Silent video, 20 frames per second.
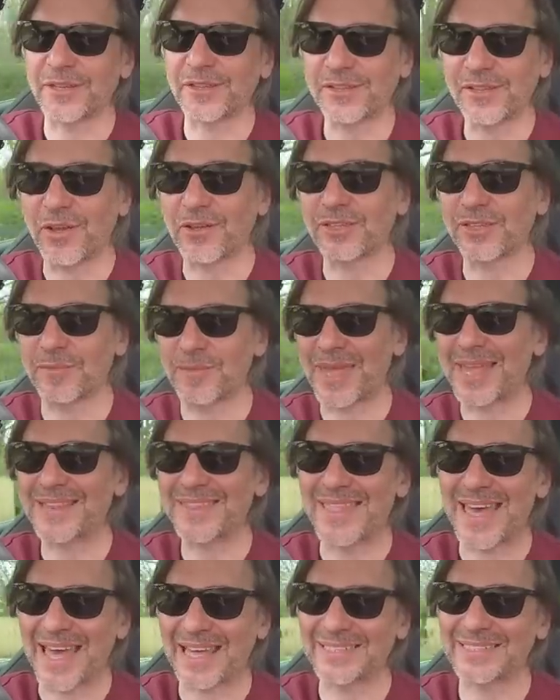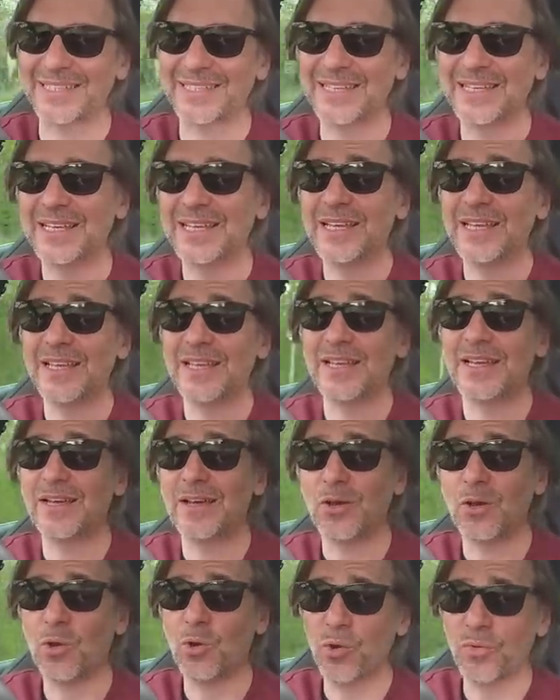it starts in that
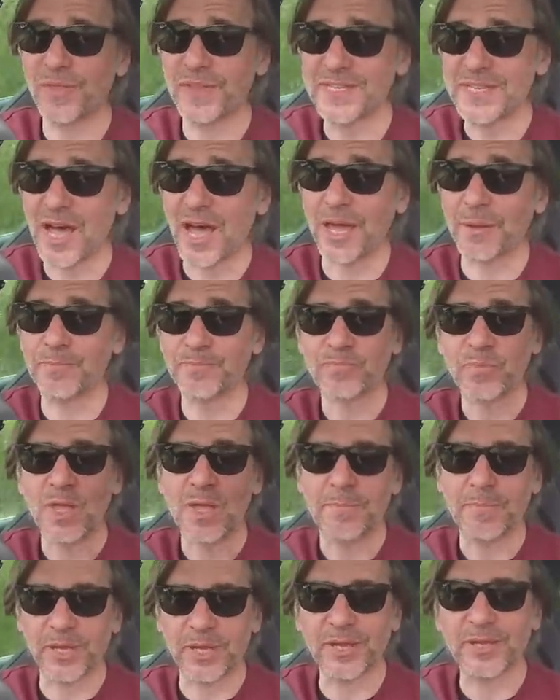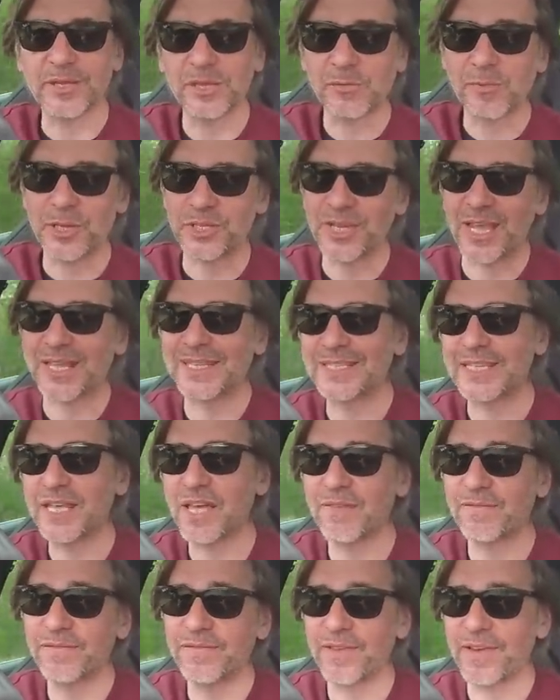all the time. But you can switch it into
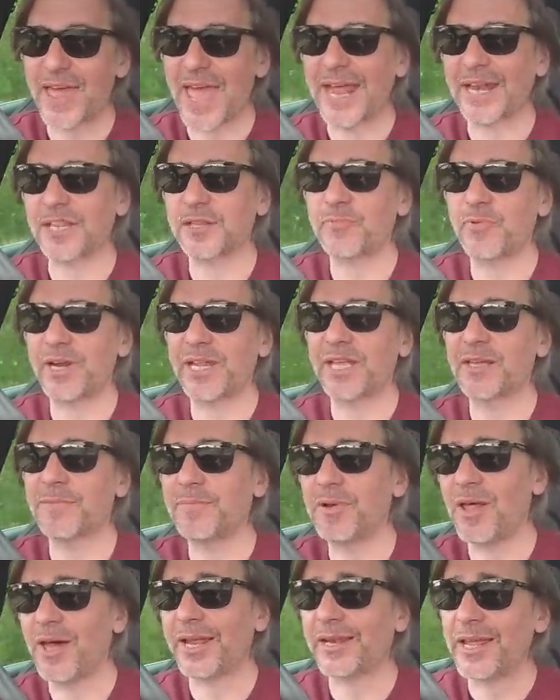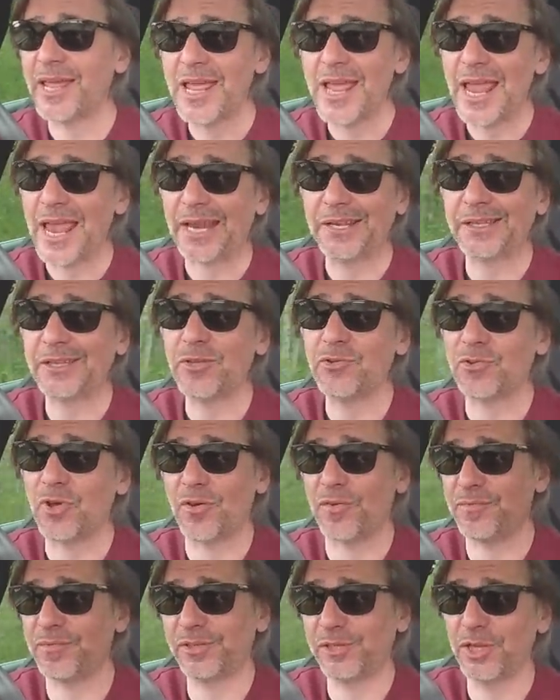comfort and it's pretty compliant still
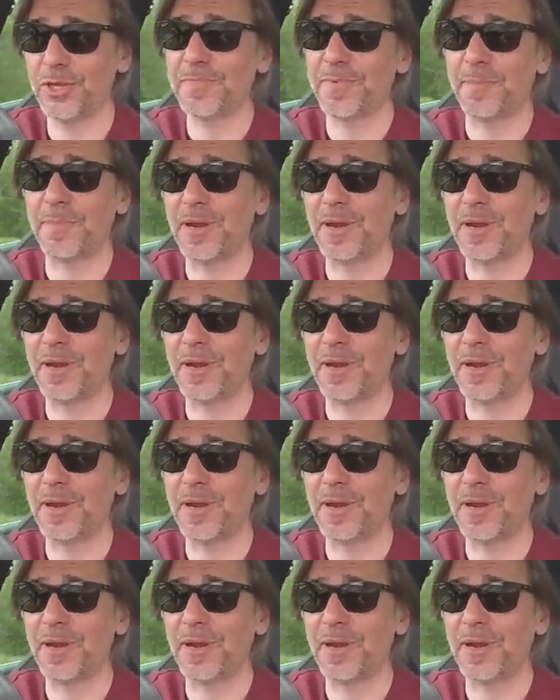not super